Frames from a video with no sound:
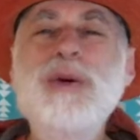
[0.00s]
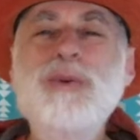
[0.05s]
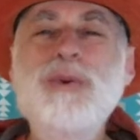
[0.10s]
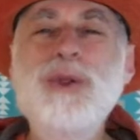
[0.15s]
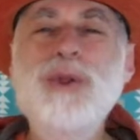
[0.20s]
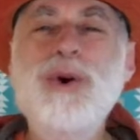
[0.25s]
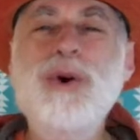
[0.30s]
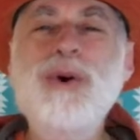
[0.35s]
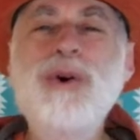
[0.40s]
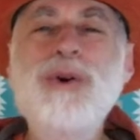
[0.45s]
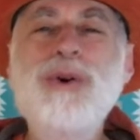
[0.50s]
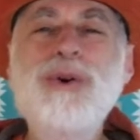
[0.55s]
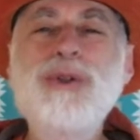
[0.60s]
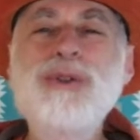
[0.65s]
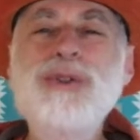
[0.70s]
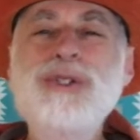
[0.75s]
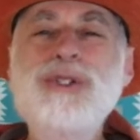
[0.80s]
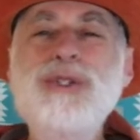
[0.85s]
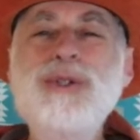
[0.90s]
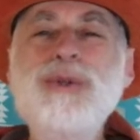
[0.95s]
with all
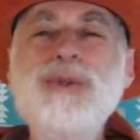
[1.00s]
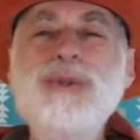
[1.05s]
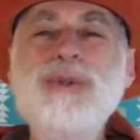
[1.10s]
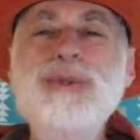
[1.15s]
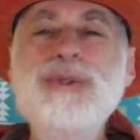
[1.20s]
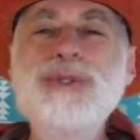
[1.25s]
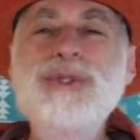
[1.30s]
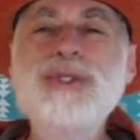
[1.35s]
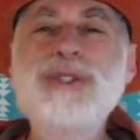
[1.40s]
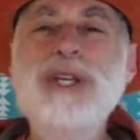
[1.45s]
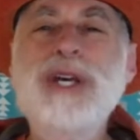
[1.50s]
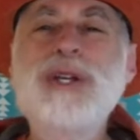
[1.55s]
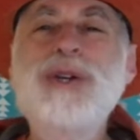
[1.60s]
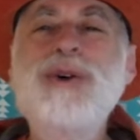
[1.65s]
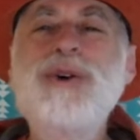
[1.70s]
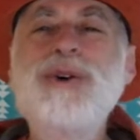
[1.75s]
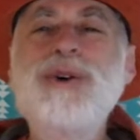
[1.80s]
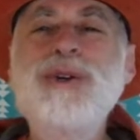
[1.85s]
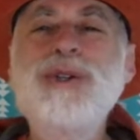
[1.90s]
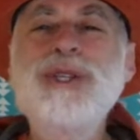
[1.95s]
the tools and
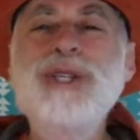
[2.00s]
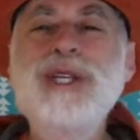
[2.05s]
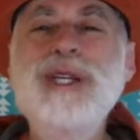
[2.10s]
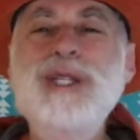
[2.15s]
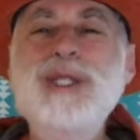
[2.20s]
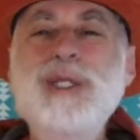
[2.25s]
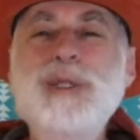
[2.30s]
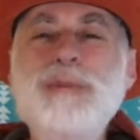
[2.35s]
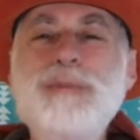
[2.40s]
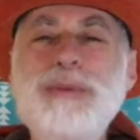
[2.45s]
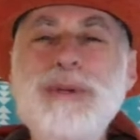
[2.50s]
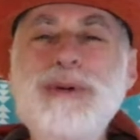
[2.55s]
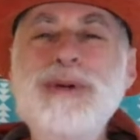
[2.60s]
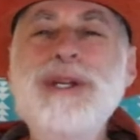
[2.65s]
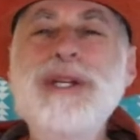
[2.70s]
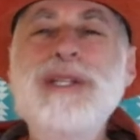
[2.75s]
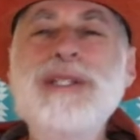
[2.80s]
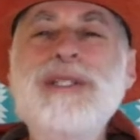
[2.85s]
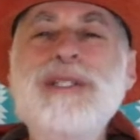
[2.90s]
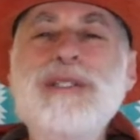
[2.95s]
all the
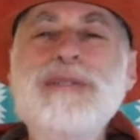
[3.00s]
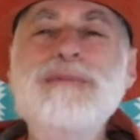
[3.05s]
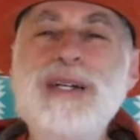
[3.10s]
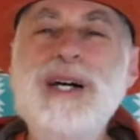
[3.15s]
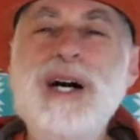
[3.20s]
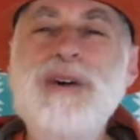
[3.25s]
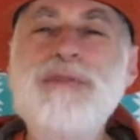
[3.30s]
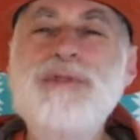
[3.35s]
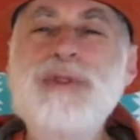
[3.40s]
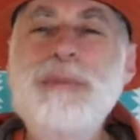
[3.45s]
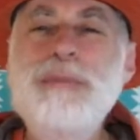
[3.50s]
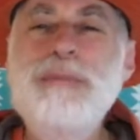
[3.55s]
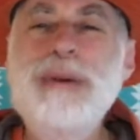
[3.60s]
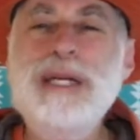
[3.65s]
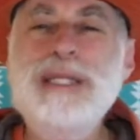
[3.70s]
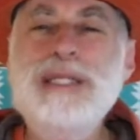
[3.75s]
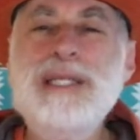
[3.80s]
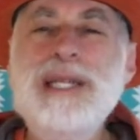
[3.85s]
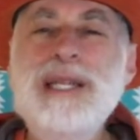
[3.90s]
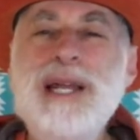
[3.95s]
experience of the
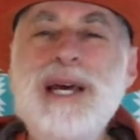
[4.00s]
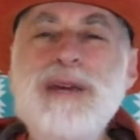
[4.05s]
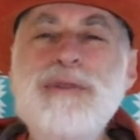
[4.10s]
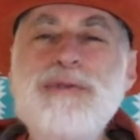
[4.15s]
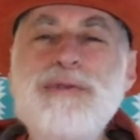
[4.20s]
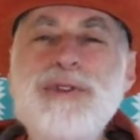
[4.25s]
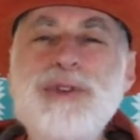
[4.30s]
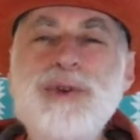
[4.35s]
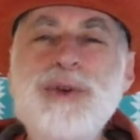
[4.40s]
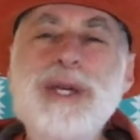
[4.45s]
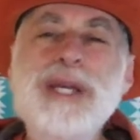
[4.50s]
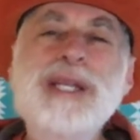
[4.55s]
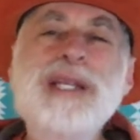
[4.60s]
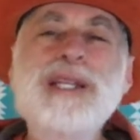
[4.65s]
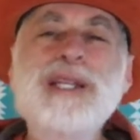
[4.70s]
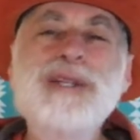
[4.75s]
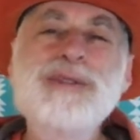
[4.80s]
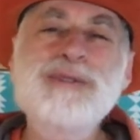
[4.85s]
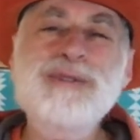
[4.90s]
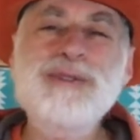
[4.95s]
best life you can
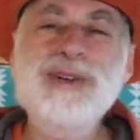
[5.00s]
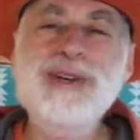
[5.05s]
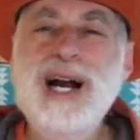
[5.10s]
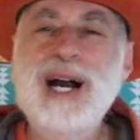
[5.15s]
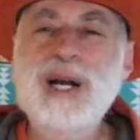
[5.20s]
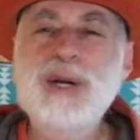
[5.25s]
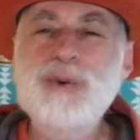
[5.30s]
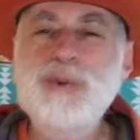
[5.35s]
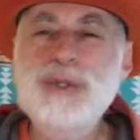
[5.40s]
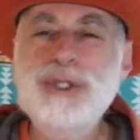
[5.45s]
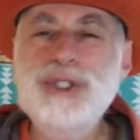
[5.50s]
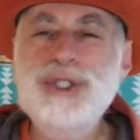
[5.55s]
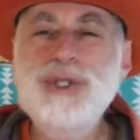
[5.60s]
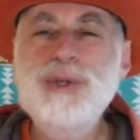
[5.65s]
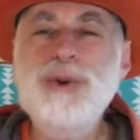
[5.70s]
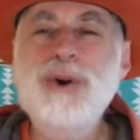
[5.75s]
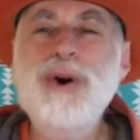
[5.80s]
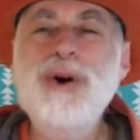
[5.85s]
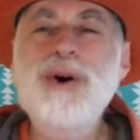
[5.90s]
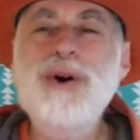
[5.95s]
live. I wish
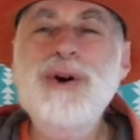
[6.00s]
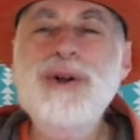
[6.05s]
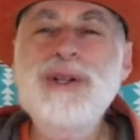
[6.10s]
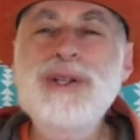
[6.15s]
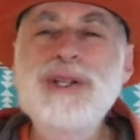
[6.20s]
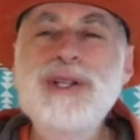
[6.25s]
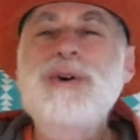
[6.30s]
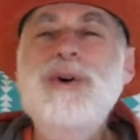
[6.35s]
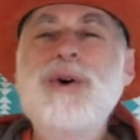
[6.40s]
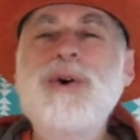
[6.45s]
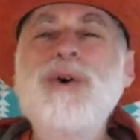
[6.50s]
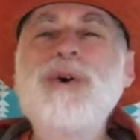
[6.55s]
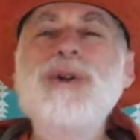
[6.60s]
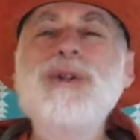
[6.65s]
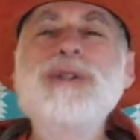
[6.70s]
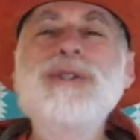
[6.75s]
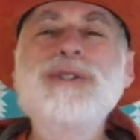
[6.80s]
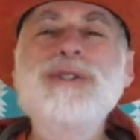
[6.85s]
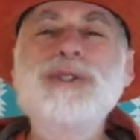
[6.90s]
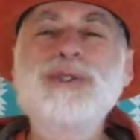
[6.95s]
you all
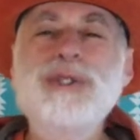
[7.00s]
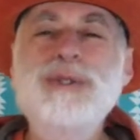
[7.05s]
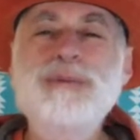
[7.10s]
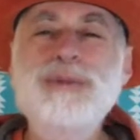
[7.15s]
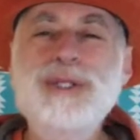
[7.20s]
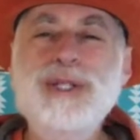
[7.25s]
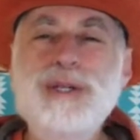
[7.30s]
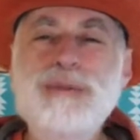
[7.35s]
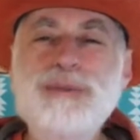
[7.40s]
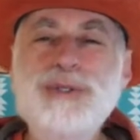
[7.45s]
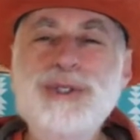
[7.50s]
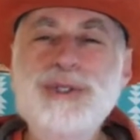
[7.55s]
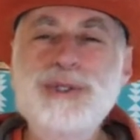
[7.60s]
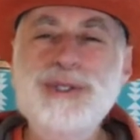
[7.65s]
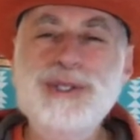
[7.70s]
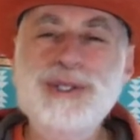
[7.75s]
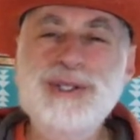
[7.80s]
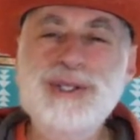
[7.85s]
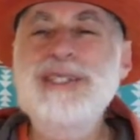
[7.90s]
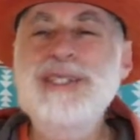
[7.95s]
your dreams come
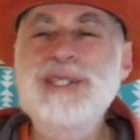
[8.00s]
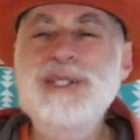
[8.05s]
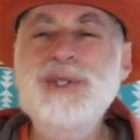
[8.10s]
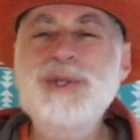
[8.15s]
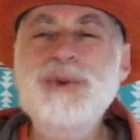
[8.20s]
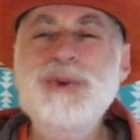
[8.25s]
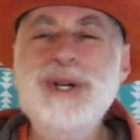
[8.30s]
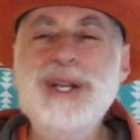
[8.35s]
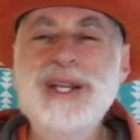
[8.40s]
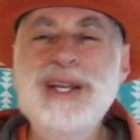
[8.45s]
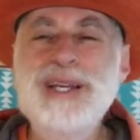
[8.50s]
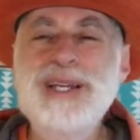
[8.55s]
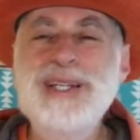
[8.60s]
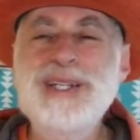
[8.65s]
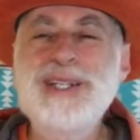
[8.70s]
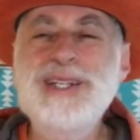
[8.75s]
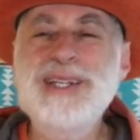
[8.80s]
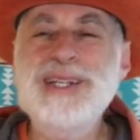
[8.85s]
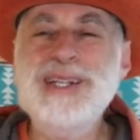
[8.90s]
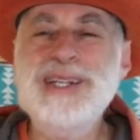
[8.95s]
true in
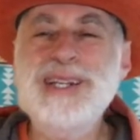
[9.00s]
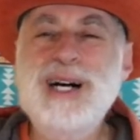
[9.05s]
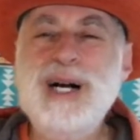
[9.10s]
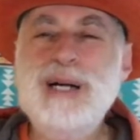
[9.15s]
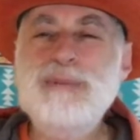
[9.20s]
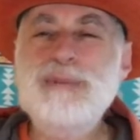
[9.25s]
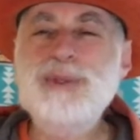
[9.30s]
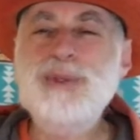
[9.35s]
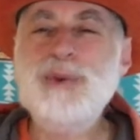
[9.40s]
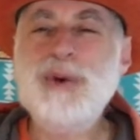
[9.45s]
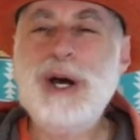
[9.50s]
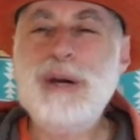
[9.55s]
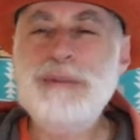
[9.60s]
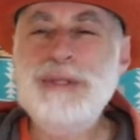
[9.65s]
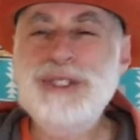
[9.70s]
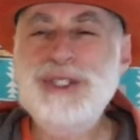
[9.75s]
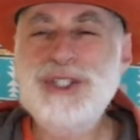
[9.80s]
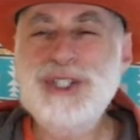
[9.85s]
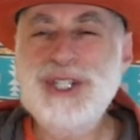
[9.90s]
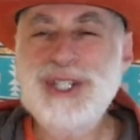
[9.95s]
2018. I'm
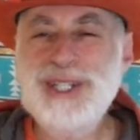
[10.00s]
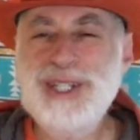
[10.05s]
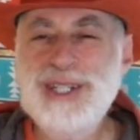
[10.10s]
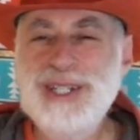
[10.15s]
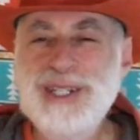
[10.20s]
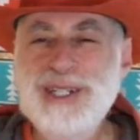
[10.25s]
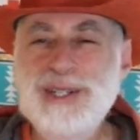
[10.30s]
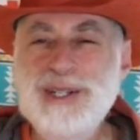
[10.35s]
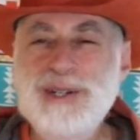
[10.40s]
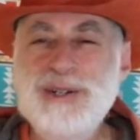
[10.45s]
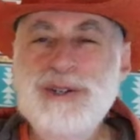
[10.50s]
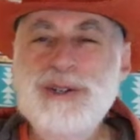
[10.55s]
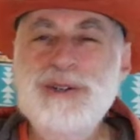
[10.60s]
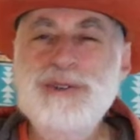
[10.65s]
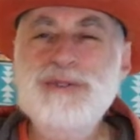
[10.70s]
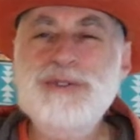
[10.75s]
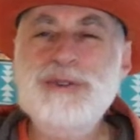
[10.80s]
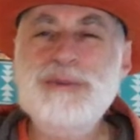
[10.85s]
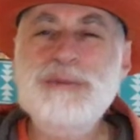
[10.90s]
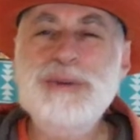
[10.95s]
Swami G.
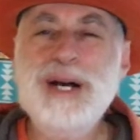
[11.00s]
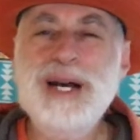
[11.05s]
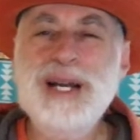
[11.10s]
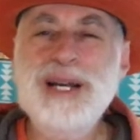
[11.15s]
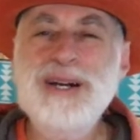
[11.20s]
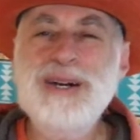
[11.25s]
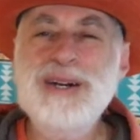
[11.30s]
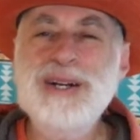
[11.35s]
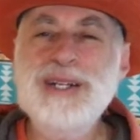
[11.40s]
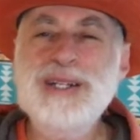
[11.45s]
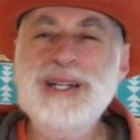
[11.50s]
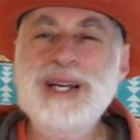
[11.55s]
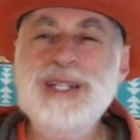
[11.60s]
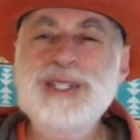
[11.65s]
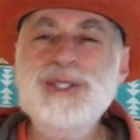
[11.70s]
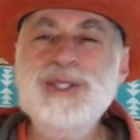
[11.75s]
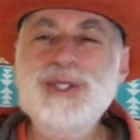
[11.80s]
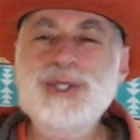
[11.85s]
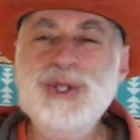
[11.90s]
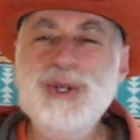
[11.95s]
From my heart
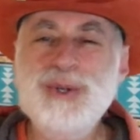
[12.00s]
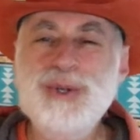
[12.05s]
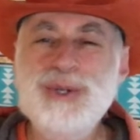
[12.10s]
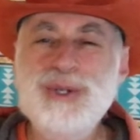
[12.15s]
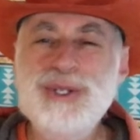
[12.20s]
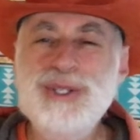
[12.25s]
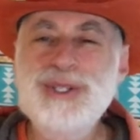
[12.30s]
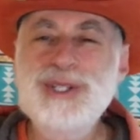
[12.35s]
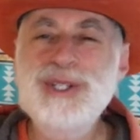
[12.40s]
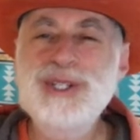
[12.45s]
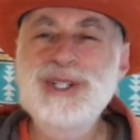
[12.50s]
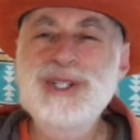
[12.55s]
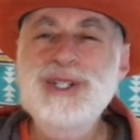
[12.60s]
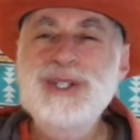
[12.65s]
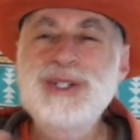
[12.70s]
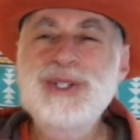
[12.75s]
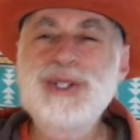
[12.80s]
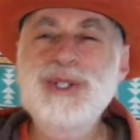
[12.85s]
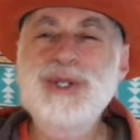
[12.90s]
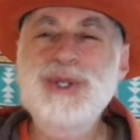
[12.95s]
and soul
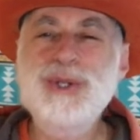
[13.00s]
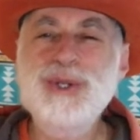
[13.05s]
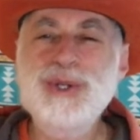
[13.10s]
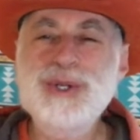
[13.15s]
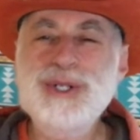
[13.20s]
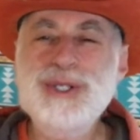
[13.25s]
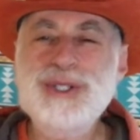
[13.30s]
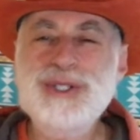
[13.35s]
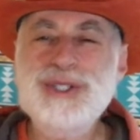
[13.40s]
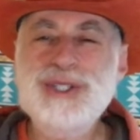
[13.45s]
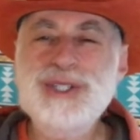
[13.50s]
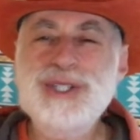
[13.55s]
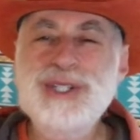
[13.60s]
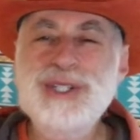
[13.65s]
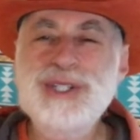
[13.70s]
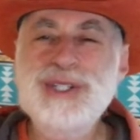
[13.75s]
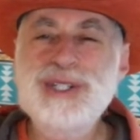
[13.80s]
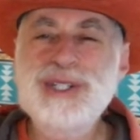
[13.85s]
to yours,